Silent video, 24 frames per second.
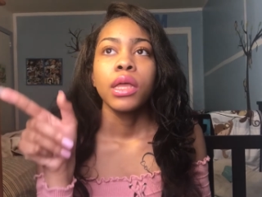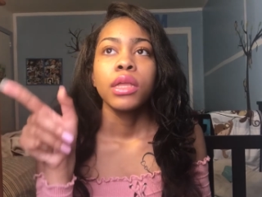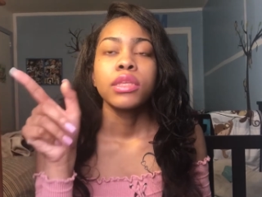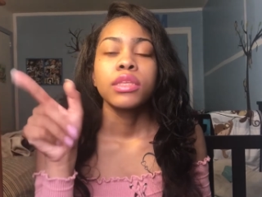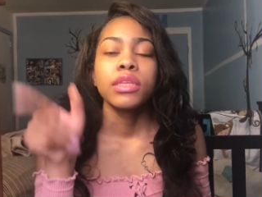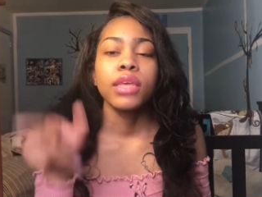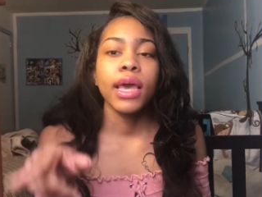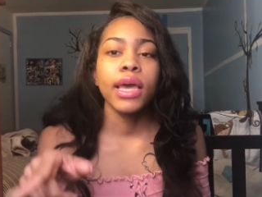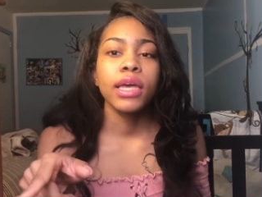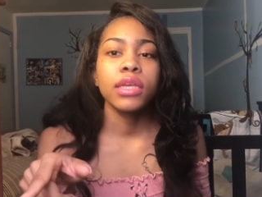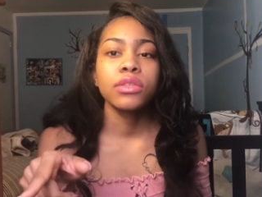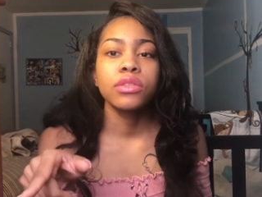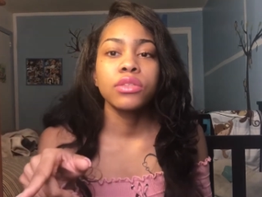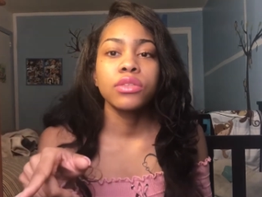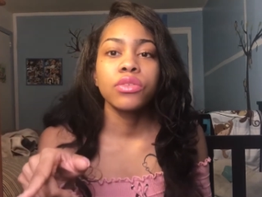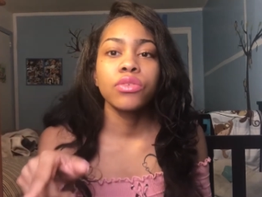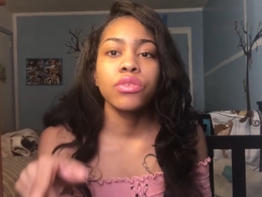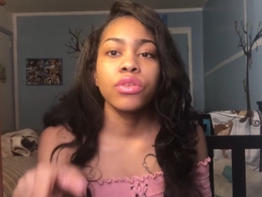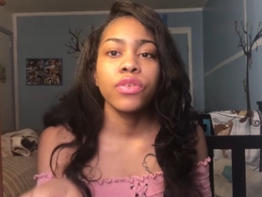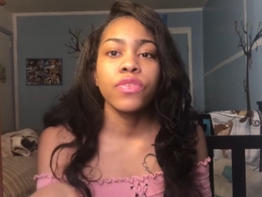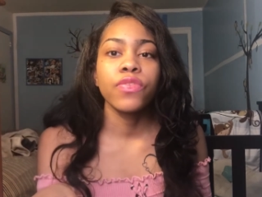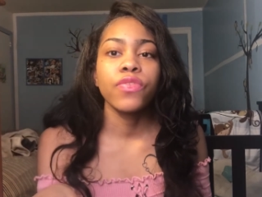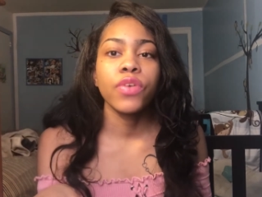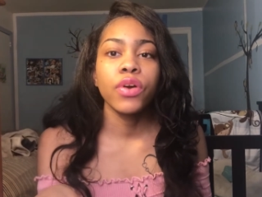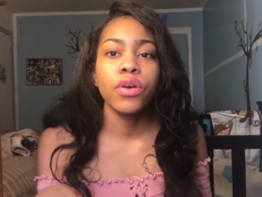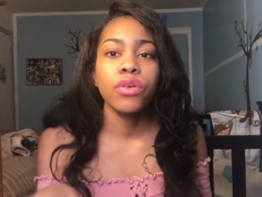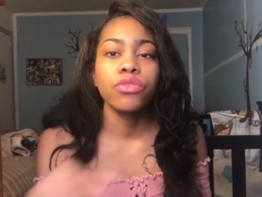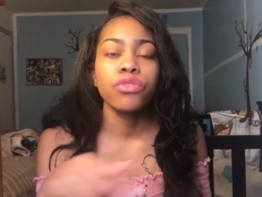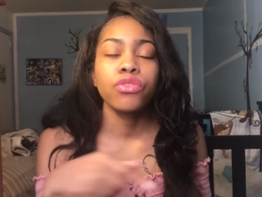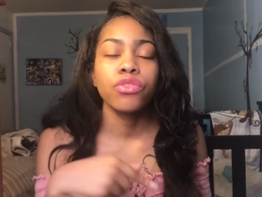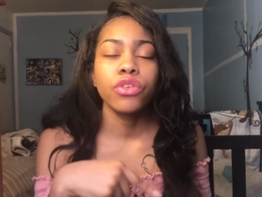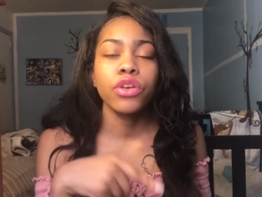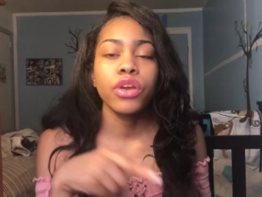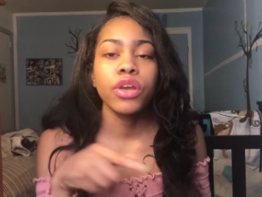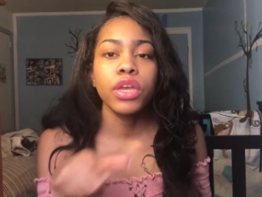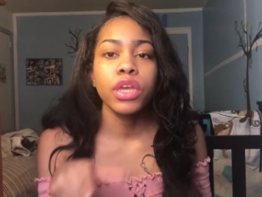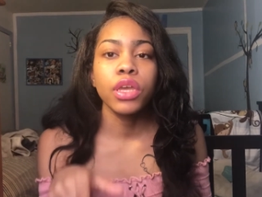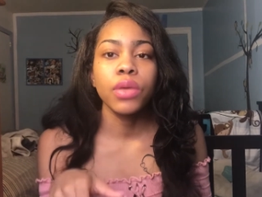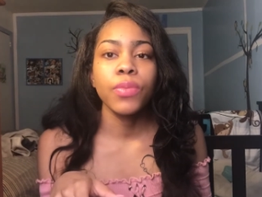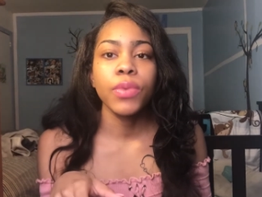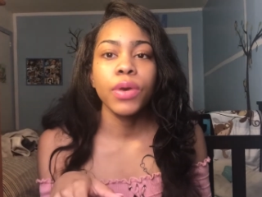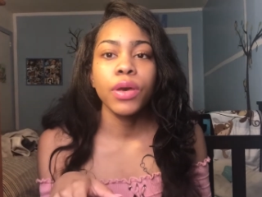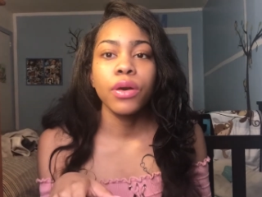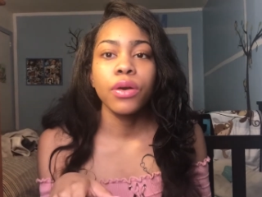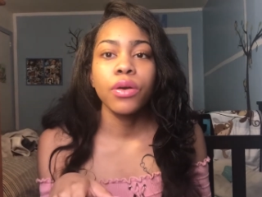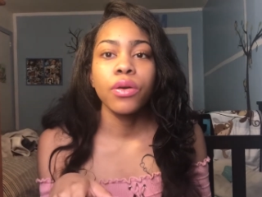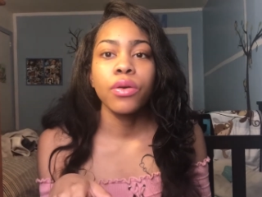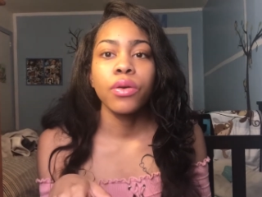text to their phone through your
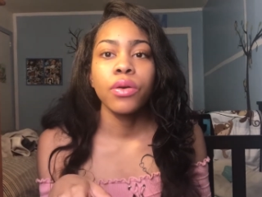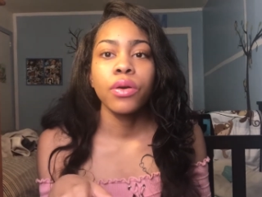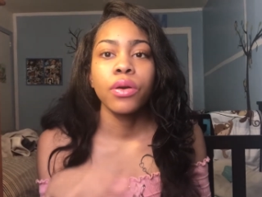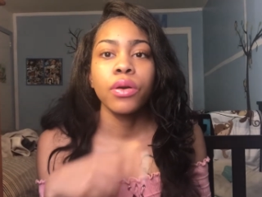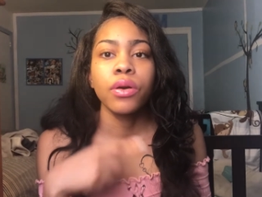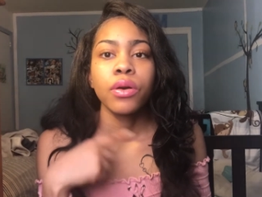email.